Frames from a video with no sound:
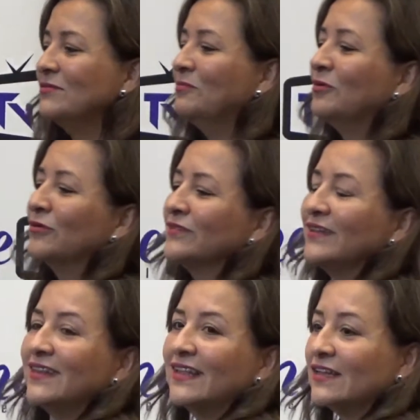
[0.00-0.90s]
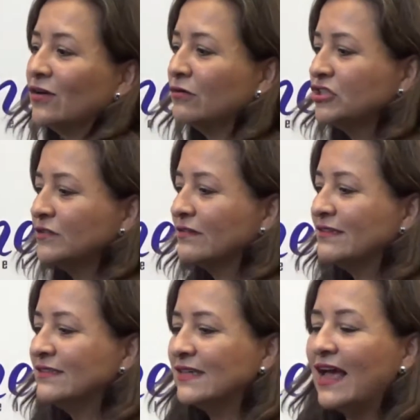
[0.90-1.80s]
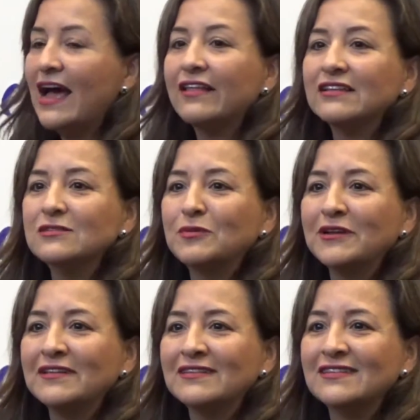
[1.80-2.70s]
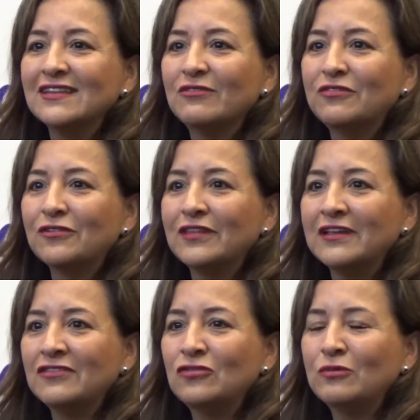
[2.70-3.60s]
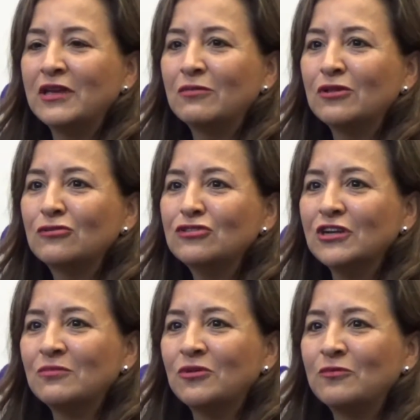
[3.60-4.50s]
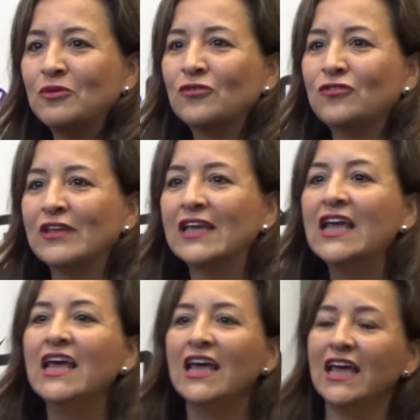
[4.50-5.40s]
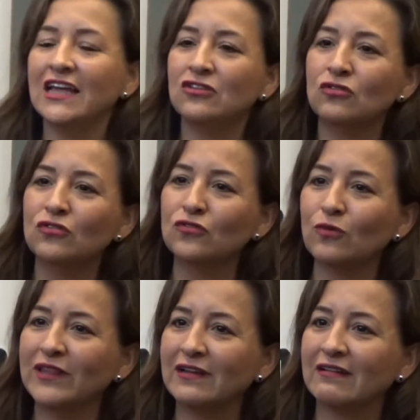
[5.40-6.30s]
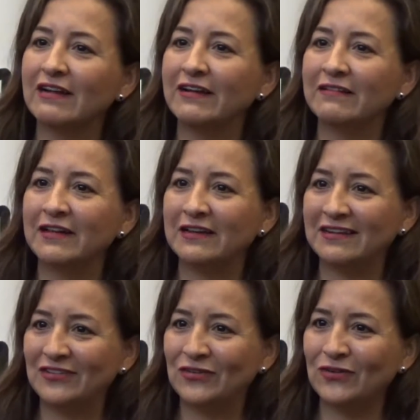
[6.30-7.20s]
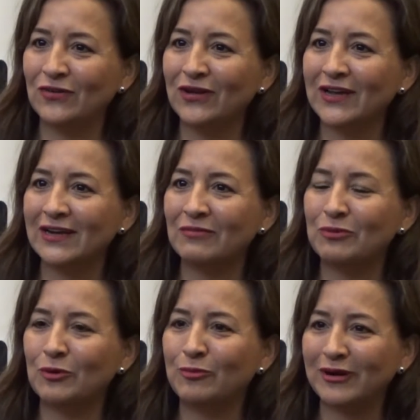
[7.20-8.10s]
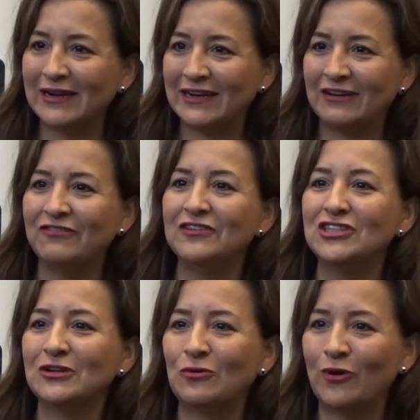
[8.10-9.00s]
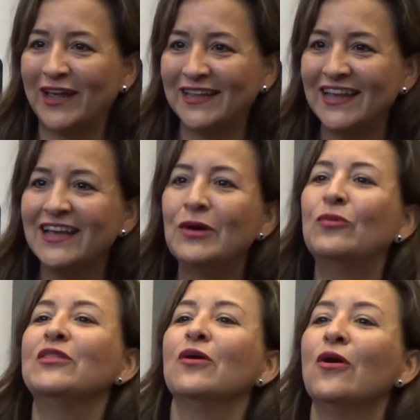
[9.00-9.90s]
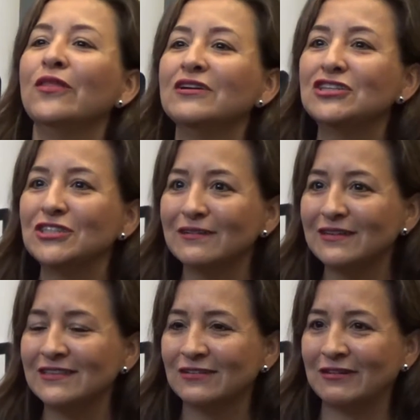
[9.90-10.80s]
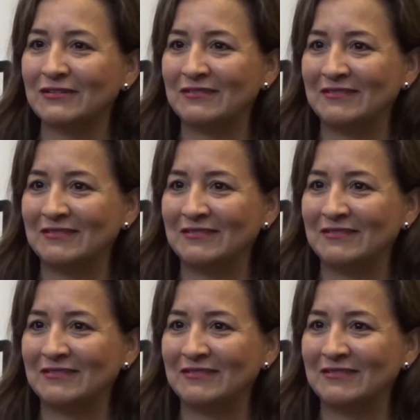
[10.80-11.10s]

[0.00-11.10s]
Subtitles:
important that our children had experience for them to be able to share more music and to use what they are learning, in a proper and an efficient way with other children around.